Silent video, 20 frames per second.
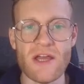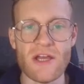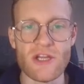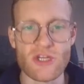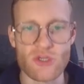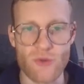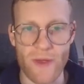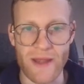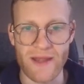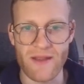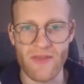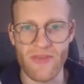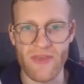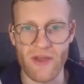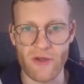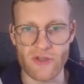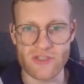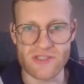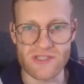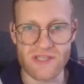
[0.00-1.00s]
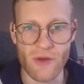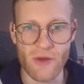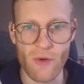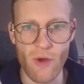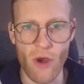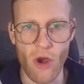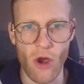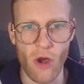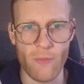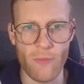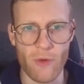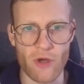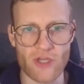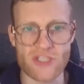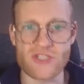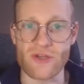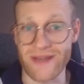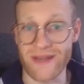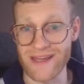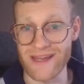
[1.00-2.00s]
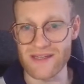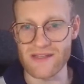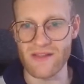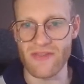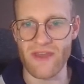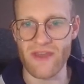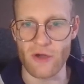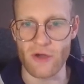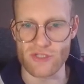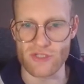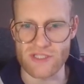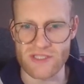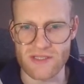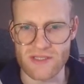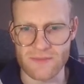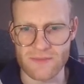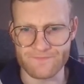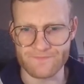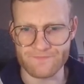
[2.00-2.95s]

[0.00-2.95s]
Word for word: twenty thousand euro almost, or nineteen thousand,